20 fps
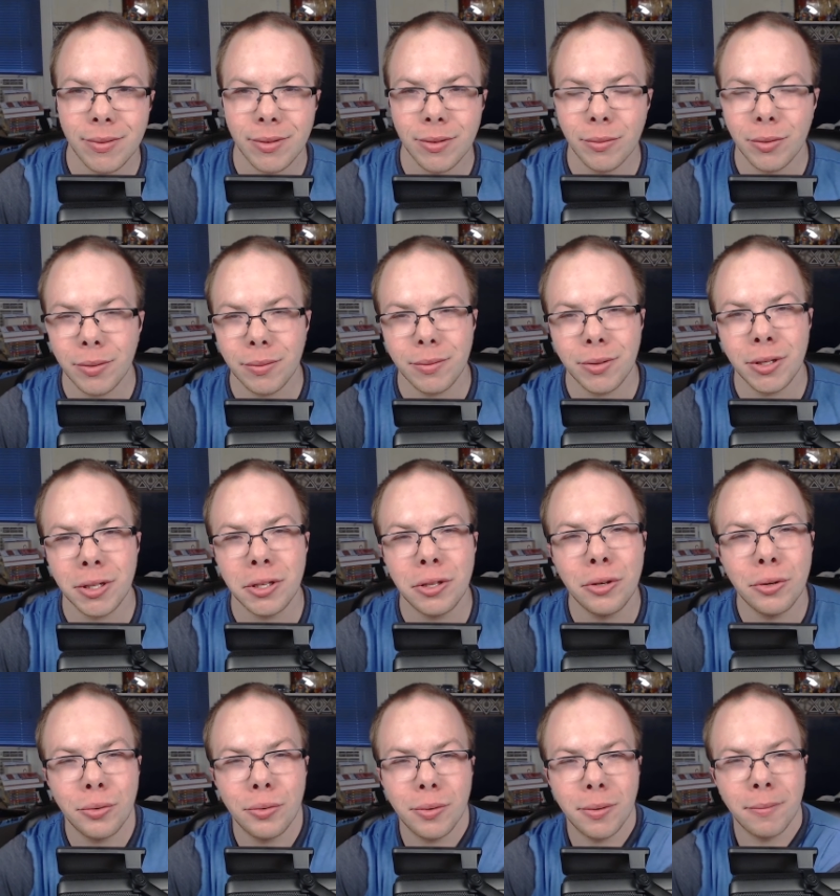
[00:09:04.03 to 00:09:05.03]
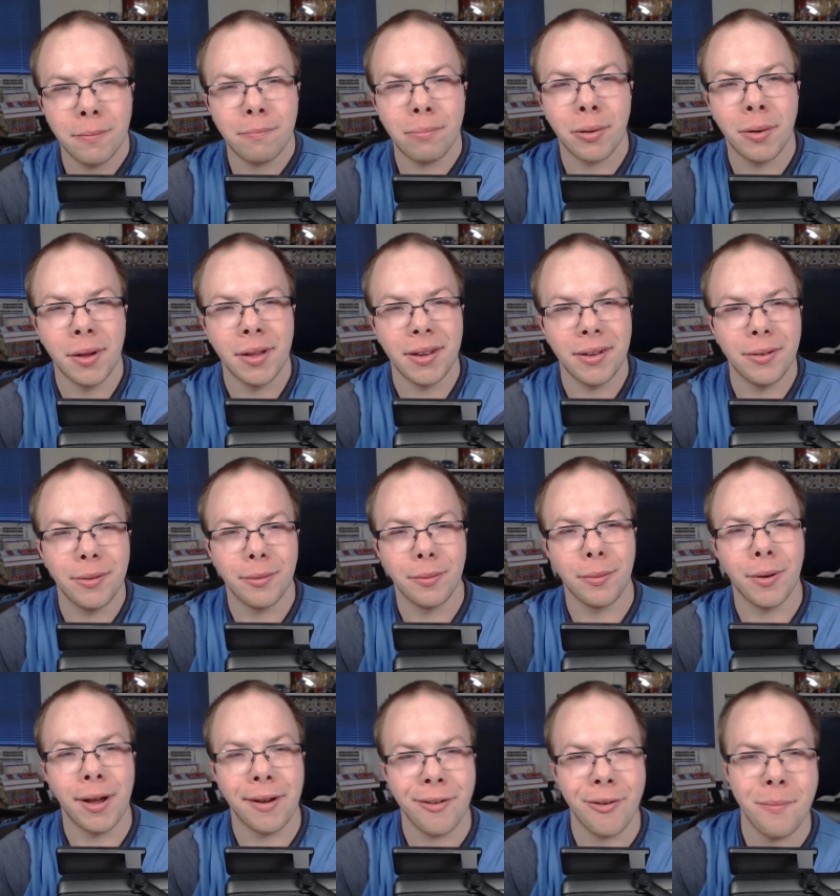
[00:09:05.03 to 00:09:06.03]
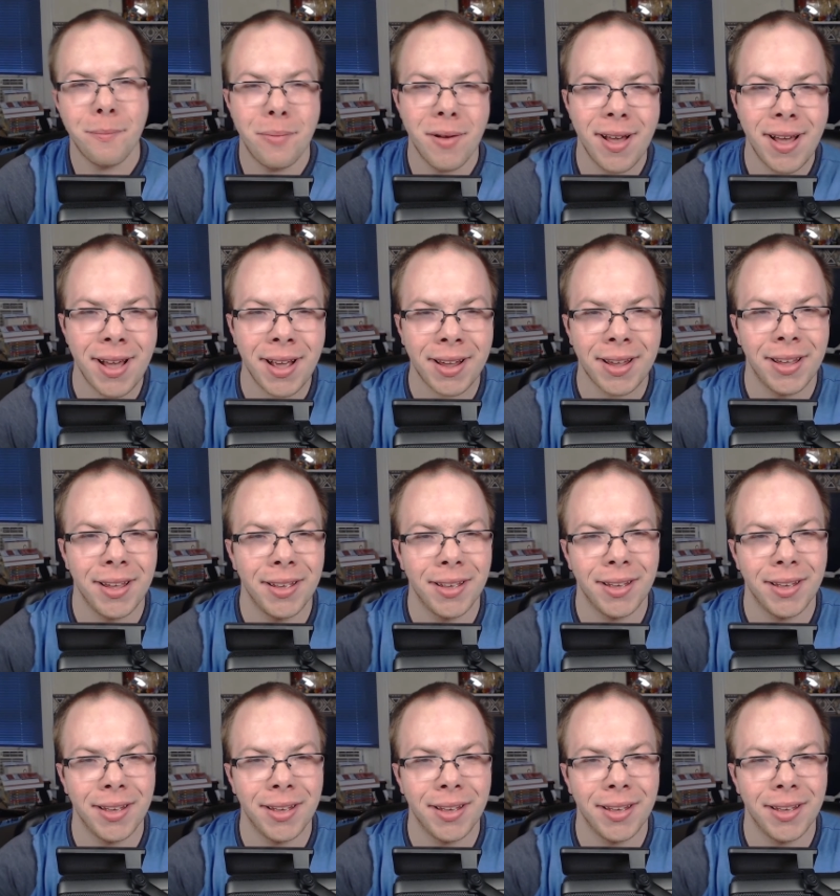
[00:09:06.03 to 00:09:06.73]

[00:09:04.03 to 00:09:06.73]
will you put Wano back?